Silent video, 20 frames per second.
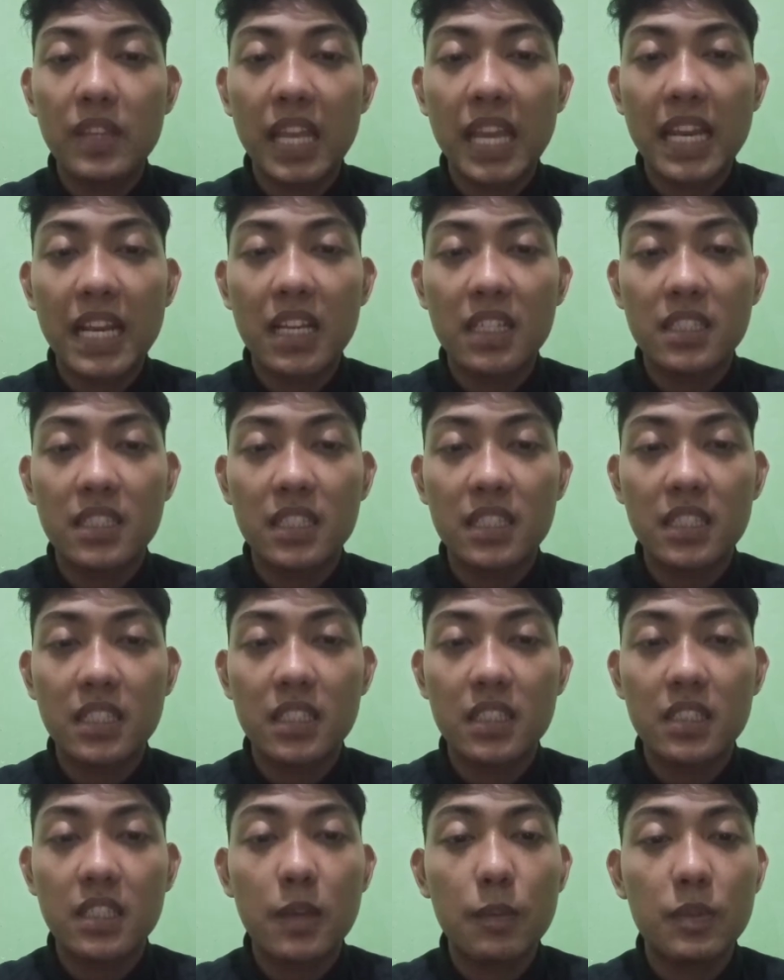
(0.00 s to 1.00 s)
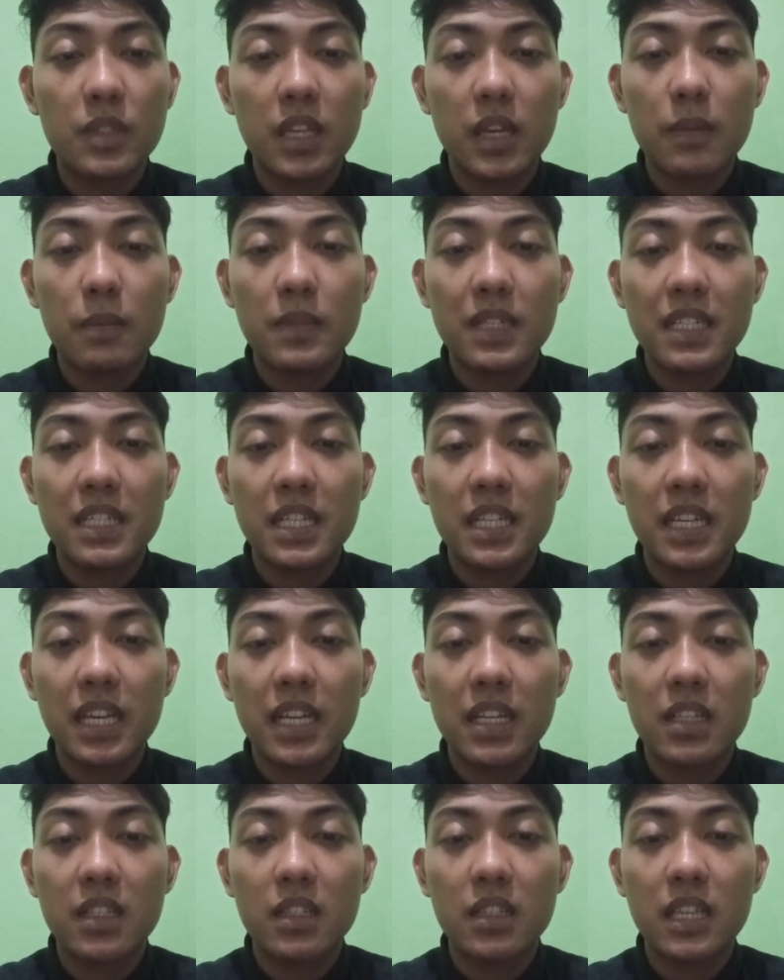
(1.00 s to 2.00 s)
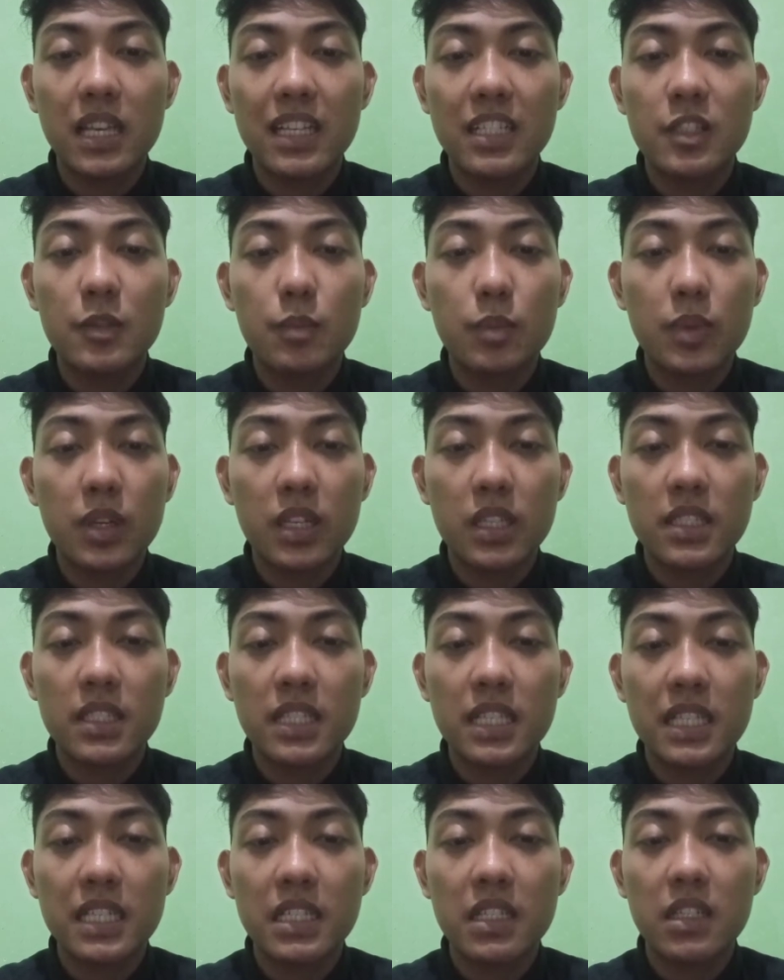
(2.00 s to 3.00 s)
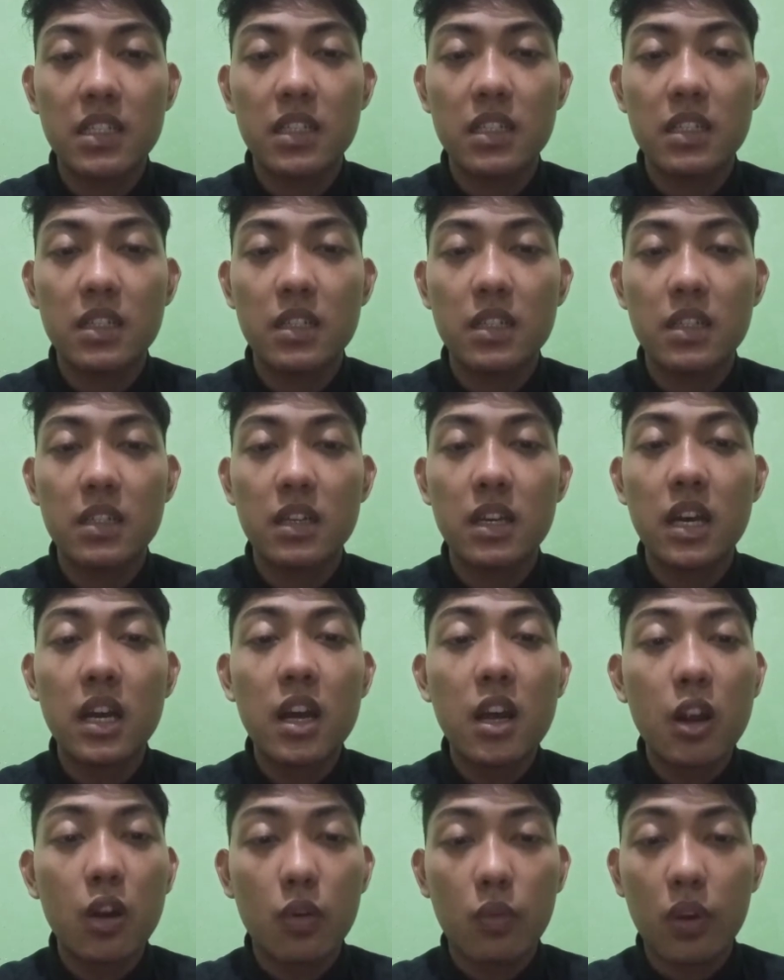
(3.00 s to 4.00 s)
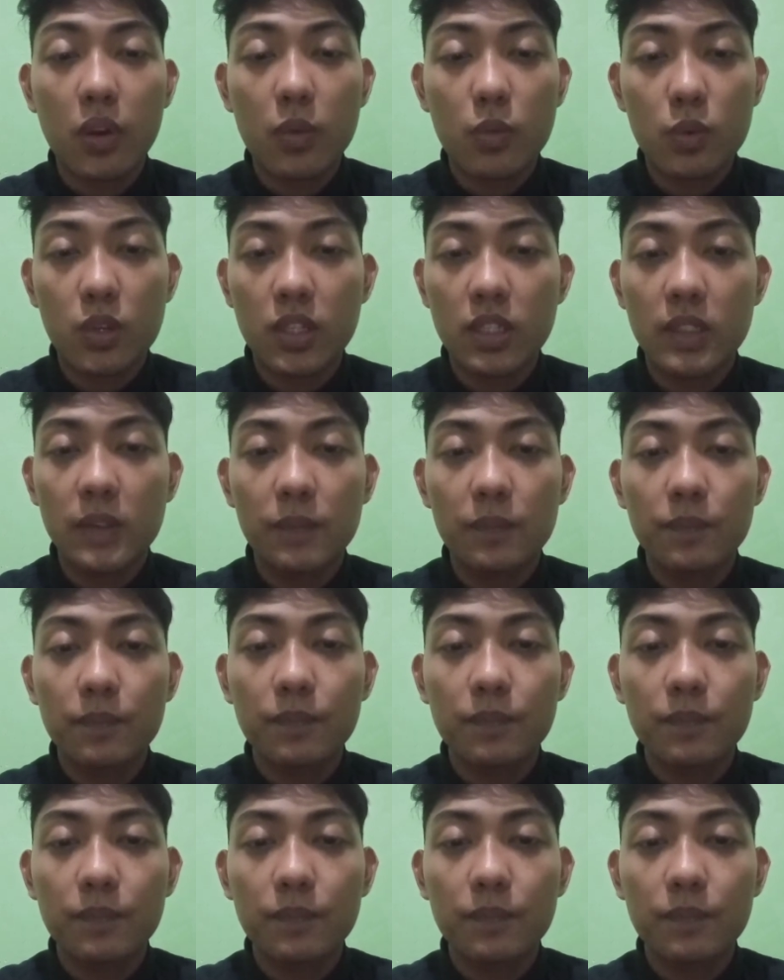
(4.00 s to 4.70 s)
and at the same time they cannot express in the right way.